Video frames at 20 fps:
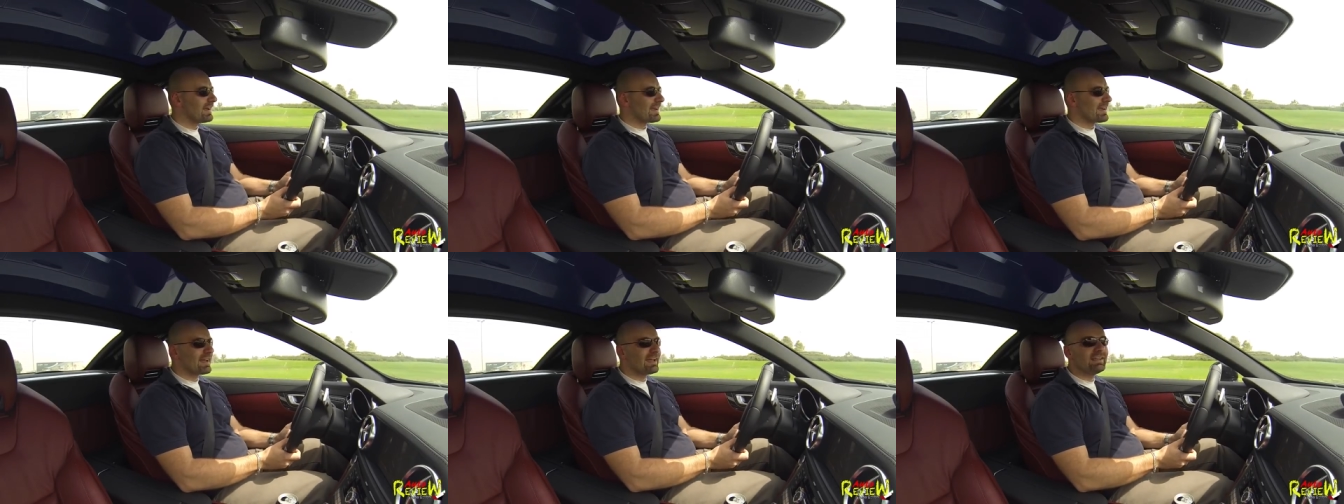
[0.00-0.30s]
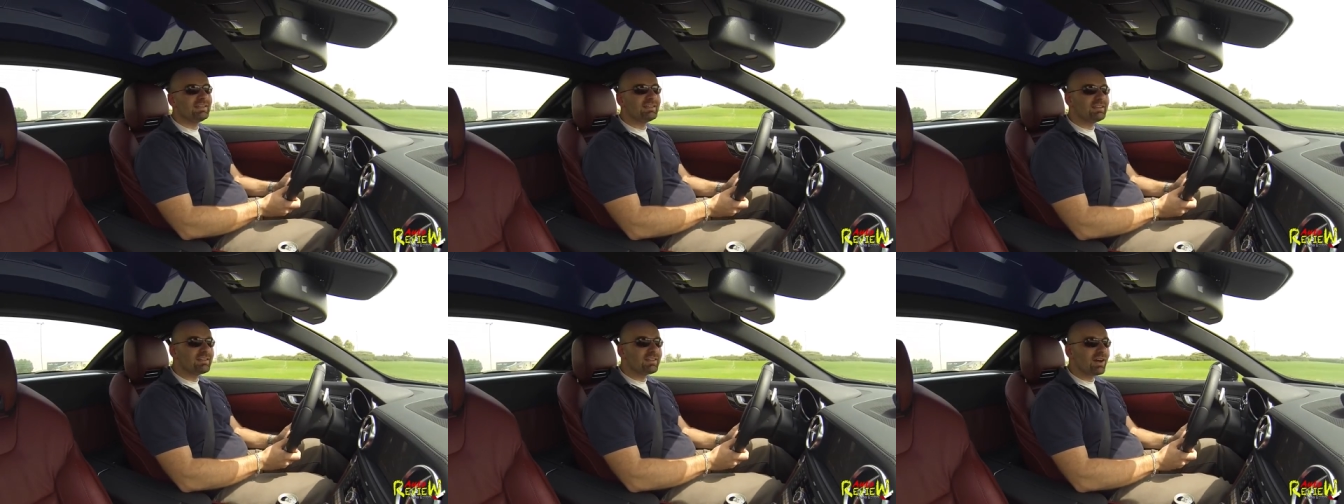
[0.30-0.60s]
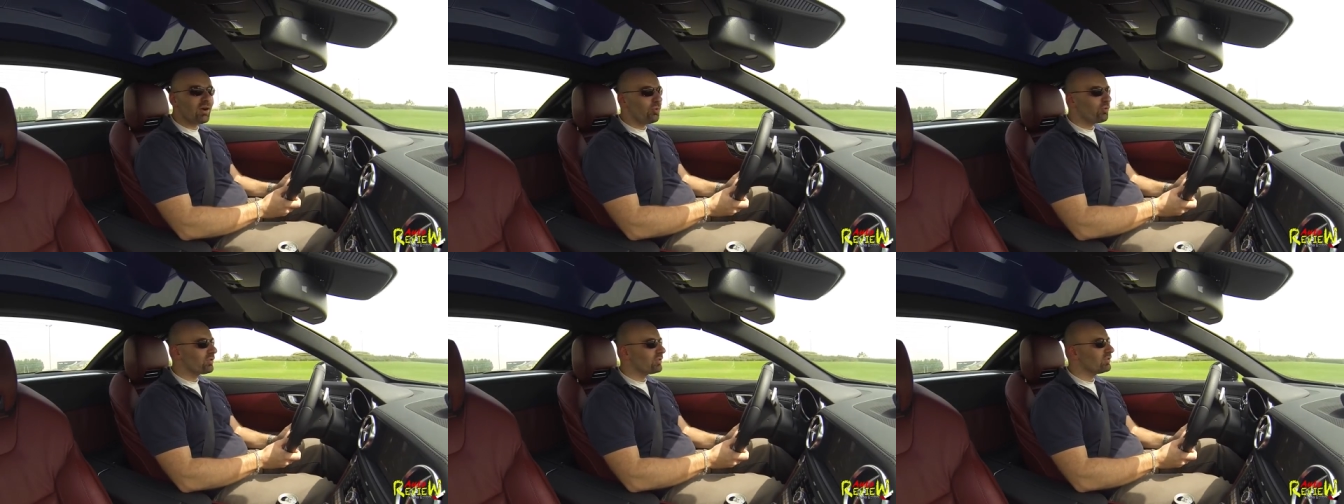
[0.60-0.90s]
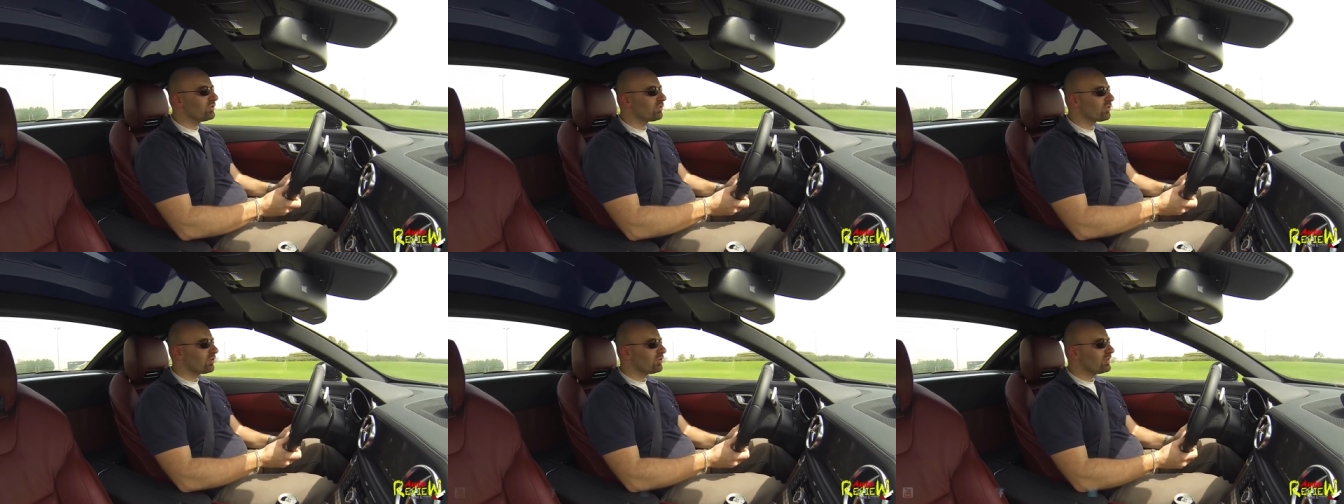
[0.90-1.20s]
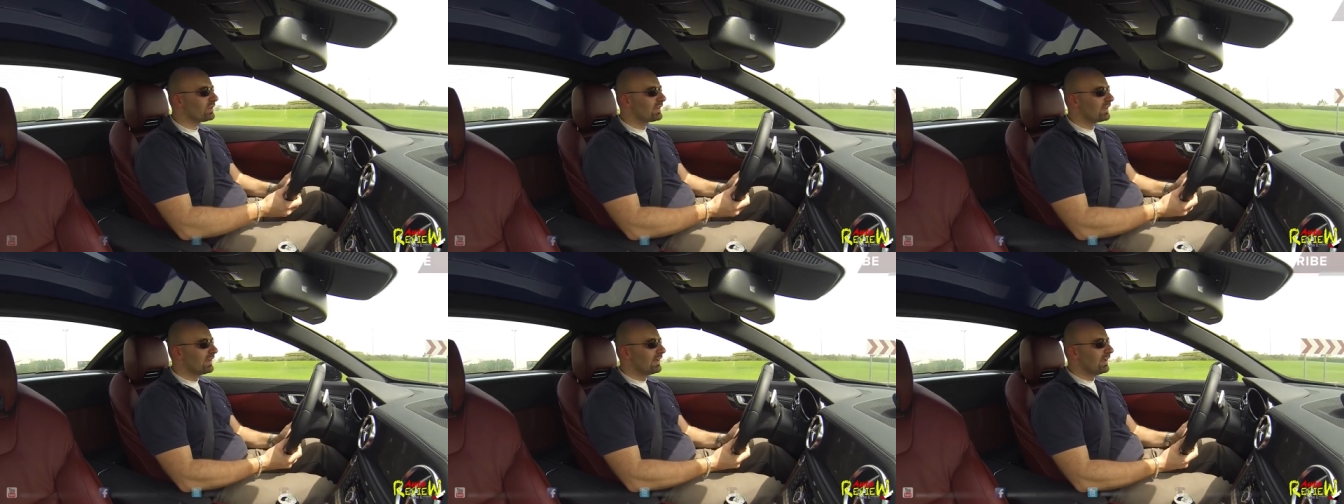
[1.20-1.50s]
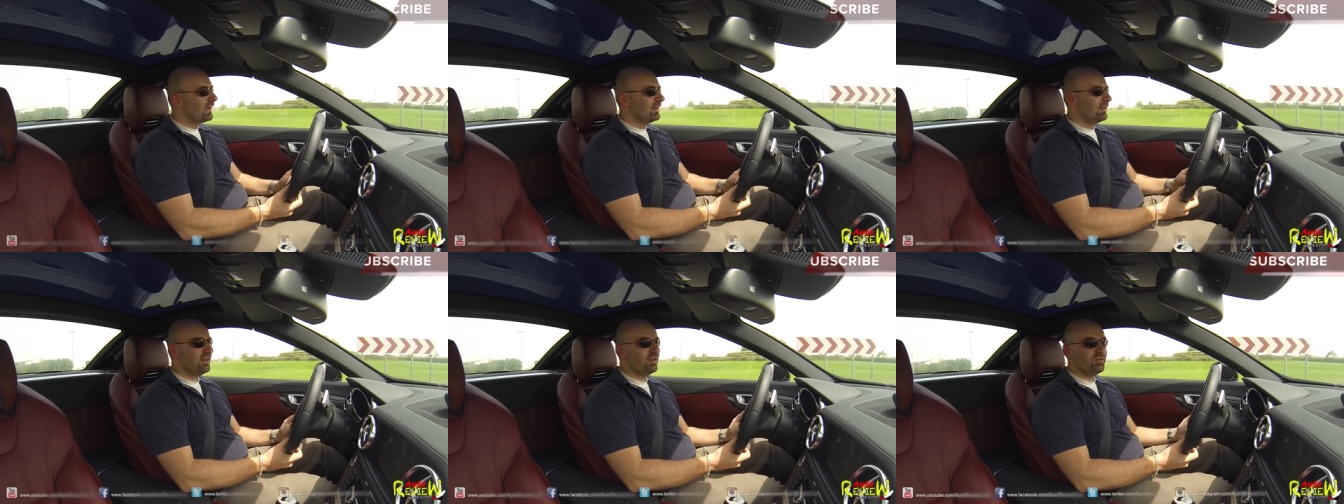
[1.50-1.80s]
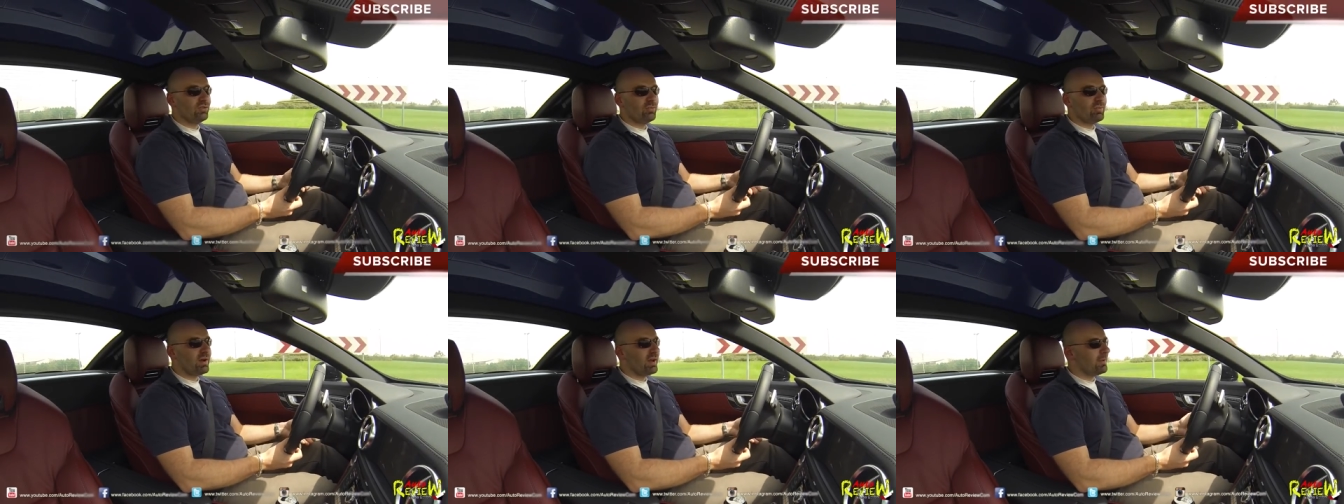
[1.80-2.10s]
90,000 euro here
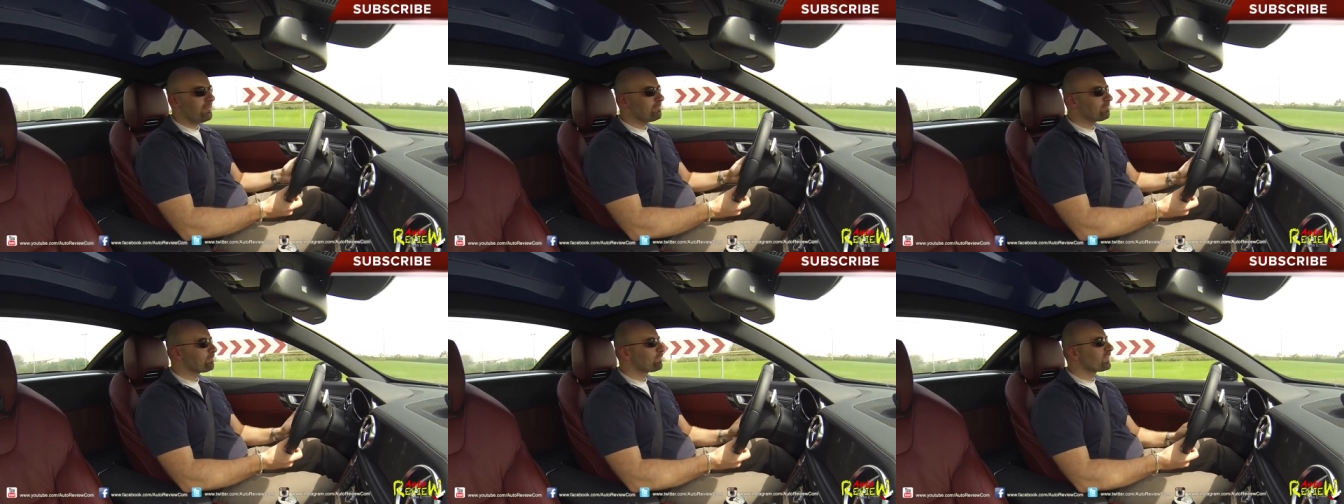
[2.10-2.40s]
in Dubai.